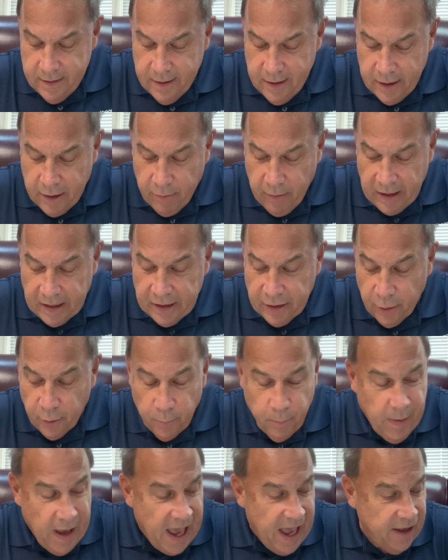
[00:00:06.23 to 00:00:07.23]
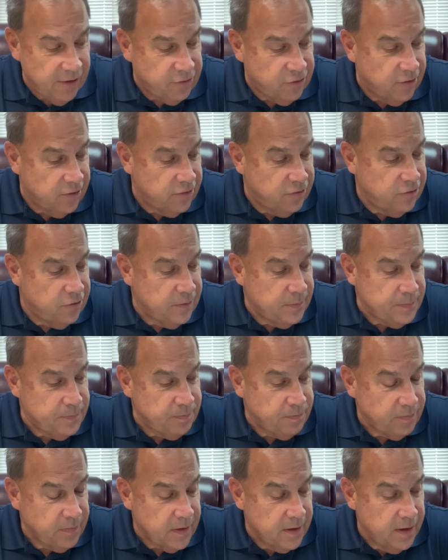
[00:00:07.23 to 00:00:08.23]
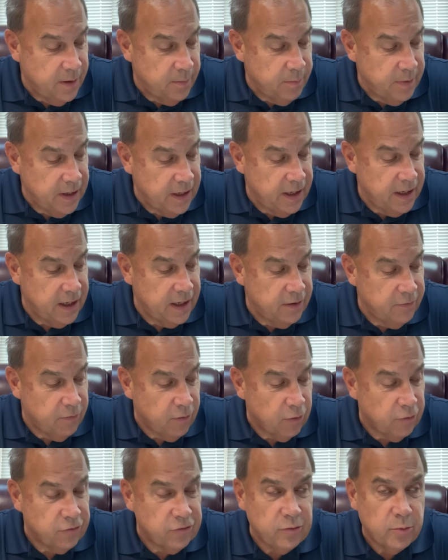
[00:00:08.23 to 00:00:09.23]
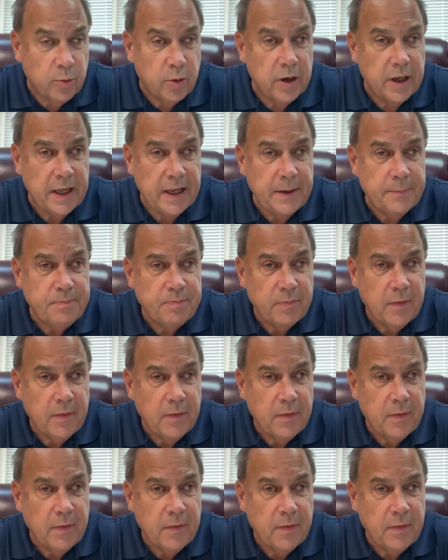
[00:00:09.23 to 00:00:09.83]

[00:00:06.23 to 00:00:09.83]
a great little passage. Beginning in verse 3,